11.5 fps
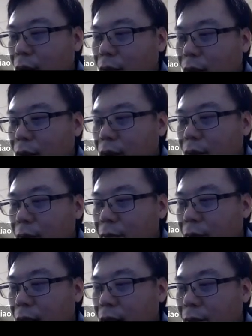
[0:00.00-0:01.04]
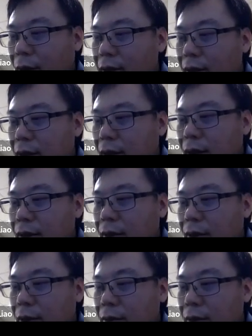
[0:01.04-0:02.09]
Uh, factorize this
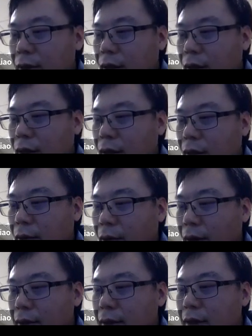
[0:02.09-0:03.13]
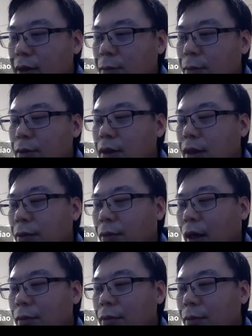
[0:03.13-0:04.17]
using quasi-smooth
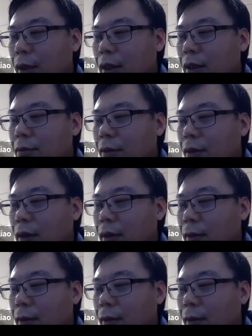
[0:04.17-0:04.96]
derived manifold,